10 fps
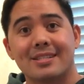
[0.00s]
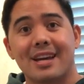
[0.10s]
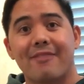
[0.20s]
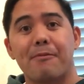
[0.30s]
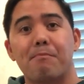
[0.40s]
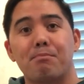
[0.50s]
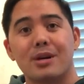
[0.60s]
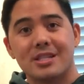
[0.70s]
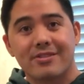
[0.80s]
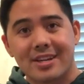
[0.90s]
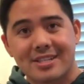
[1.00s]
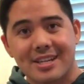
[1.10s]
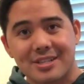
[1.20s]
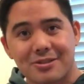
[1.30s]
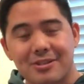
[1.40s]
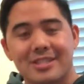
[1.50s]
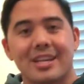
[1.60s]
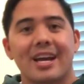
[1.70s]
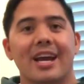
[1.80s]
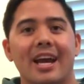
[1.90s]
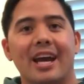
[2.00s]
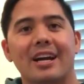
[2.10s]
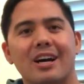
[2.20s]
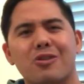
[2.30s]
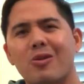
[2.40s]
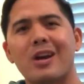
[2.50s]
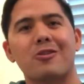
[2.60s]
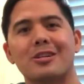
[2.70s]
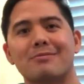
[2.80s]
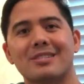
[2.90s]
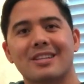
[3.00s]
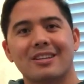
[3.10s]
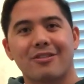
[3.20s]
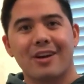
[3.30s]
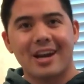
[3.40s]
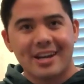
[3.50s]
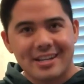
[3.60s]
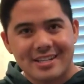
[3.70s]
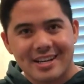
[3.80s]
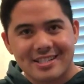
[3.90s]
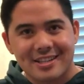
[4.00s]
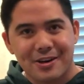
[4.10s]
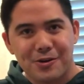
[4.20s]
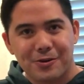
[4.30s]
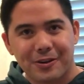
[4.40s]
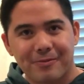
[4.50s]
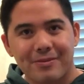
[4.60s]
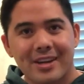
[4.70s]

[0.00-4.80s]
They have a bunch of accessories and great Christmas gifts for any Tesla owner.